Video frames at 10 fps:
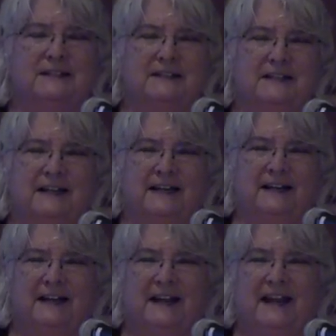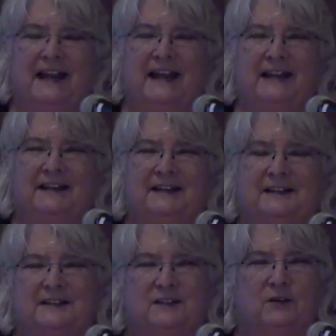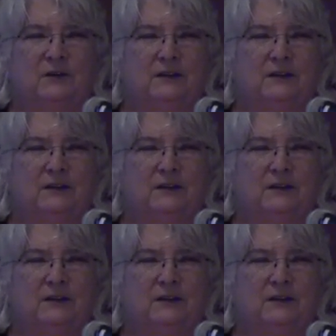of the day. And so